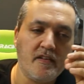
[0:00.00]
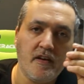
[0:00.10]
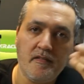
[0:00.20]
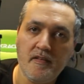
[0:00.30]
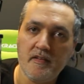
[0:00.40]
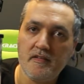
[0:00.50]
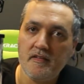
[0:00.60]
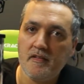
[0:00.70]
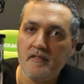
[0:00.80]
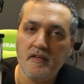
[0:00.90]
I sit
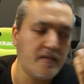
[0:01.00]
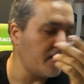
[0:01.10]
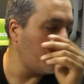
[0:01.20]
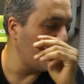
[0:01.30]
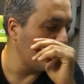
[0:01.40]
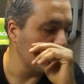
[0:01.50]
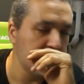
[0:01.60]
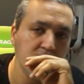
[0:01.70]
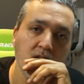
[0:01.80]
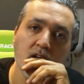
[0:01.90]
six hours
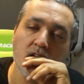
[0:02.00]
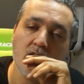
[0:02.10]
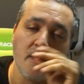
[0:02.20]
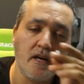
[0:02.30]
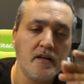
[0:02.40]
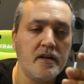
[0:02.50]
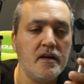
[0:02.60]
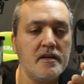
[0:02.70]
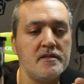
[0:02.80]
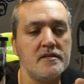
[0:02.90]
the other
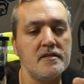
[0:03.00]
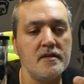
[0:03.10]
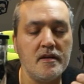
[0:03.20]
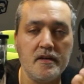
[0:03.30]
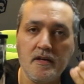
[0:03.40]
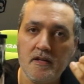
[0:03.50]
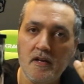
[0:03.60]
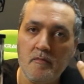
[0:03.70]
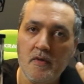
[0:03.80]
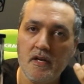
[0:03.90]
night and I
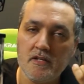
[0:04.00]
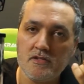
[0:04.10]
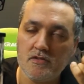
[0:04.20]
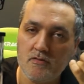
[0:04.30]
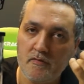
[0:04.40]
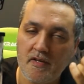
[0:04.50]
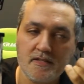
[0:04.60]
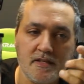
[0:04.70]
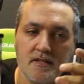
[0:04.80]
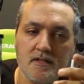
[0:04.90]
didn't manage to fix
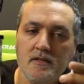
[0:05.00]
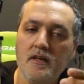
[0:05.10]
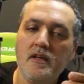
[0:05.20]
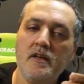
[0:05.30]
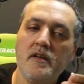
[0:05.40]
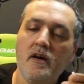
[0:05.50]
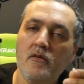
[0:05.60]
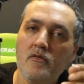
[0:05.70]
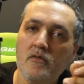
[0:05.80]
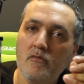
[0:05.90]
it and now
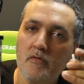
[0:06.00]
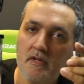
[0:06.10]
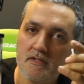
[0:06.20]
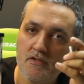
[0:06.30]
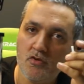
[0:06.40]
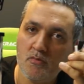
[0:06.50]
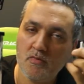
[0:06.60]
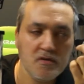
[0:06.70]
with this tube,